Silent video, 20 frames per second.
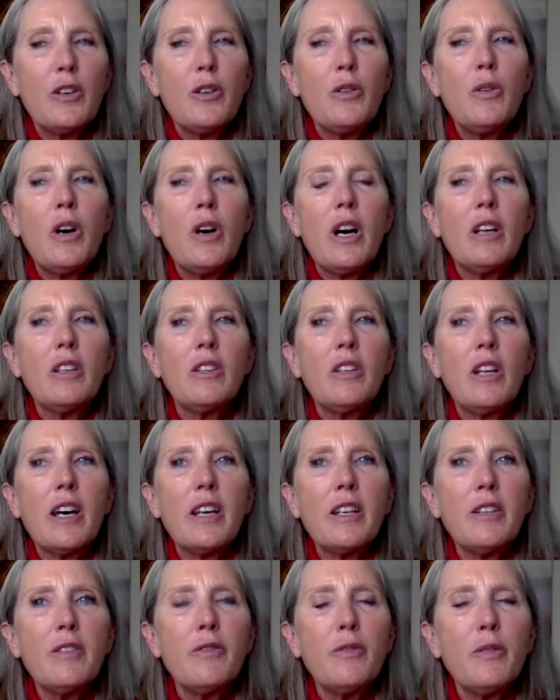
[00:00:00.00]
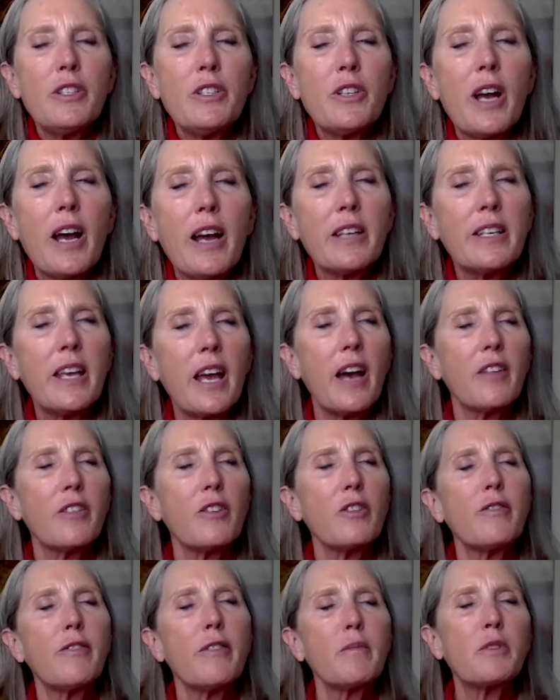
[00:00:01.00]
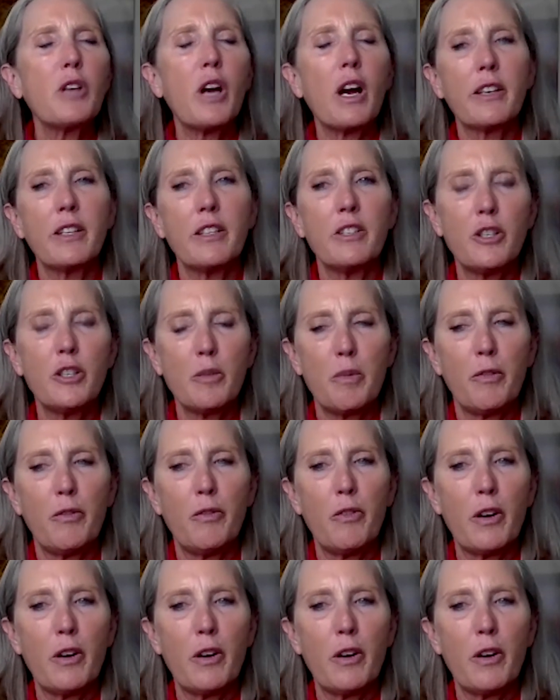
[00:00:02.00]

So, a lot of what I gathered from talking to you